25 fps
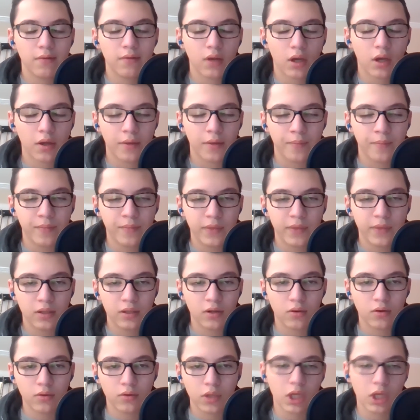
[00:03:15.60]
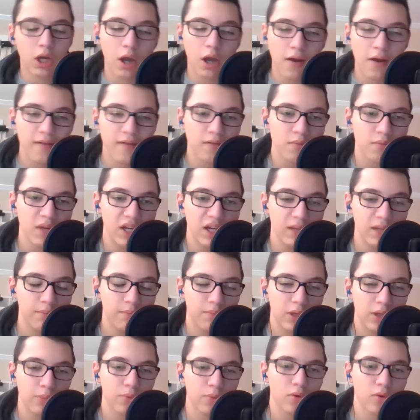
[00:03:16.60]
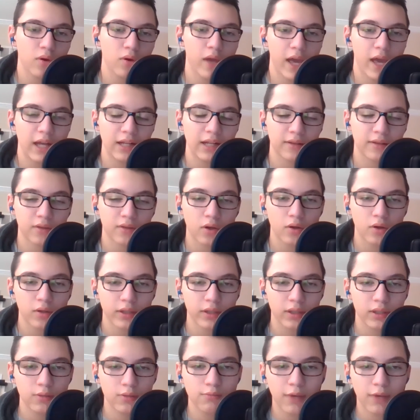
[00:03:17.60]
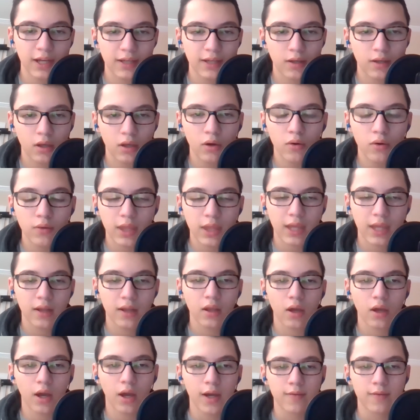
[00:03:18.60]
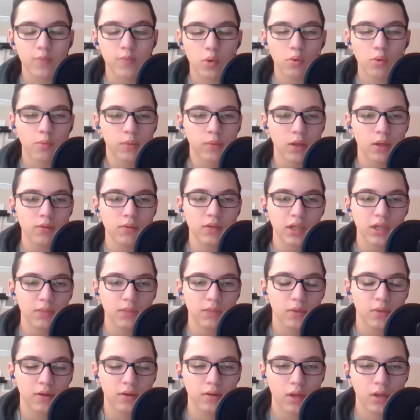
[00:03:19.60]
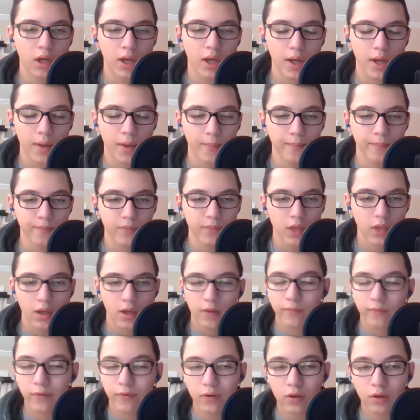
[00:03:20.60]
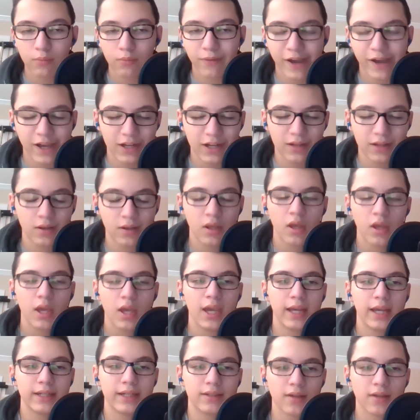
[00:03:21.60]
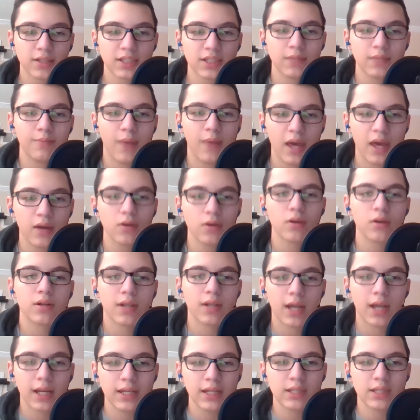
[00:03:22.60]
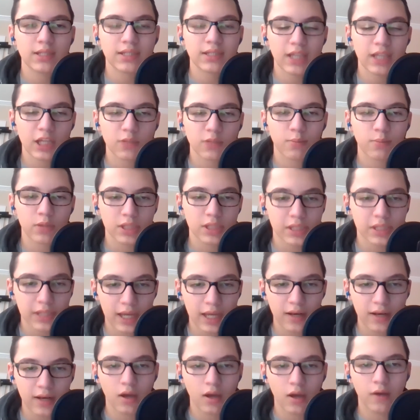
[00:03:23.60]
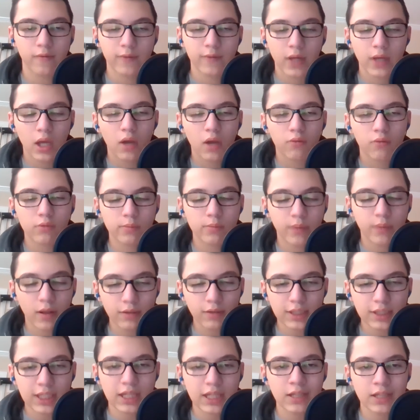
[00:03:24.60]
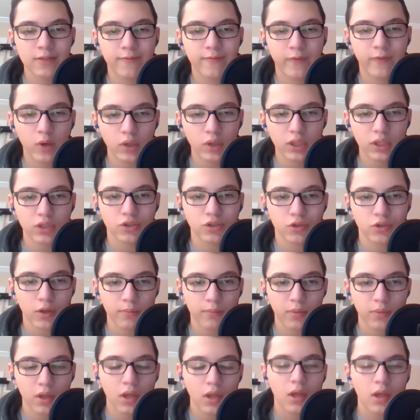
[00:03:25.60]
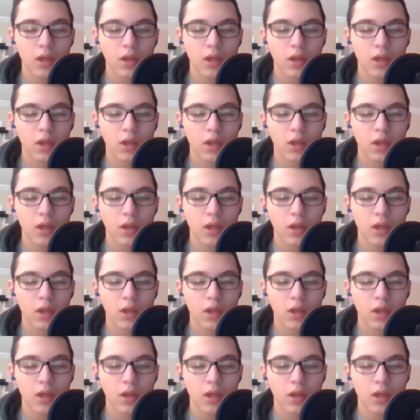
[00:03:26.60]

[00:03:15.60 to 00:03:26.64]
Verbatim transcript: um, you know however many people anecdotally you might know that uh, are Republican but um, voted Biden. It doesn't matter. Ninety-six percent of Republicans voted Trump.